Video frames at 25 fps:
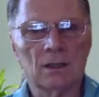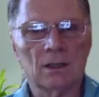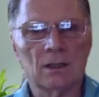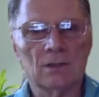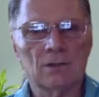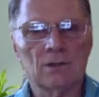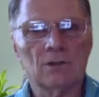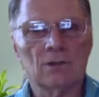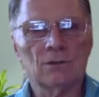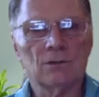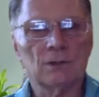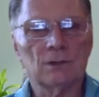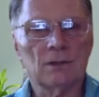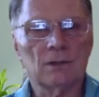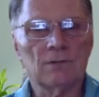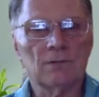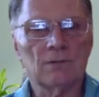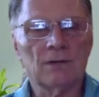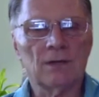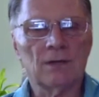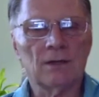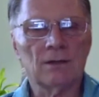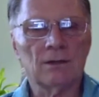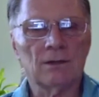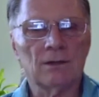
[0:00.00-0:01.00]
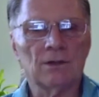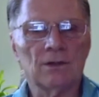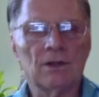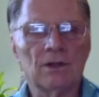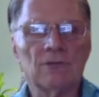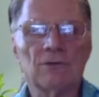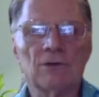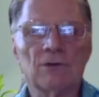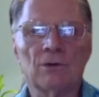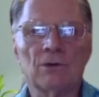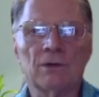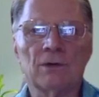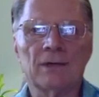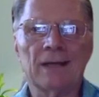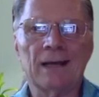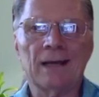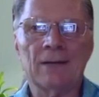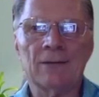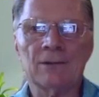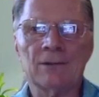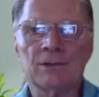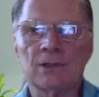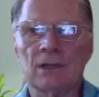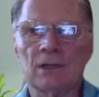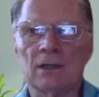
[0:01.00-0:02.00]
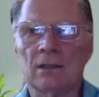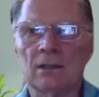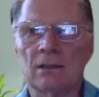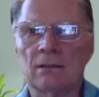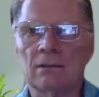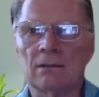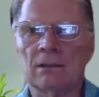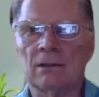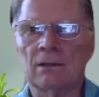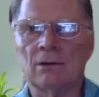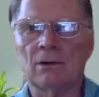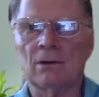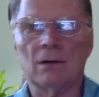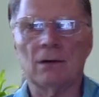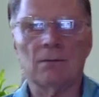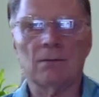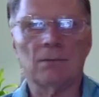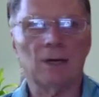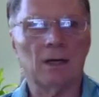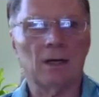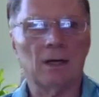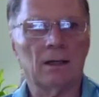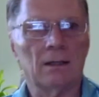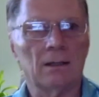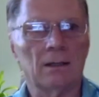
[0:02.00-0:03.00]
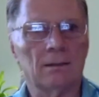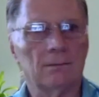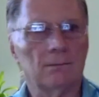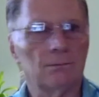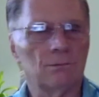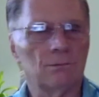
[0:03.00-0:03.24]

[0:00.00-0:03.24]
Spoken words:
So if I think of going to Amazon, I buy a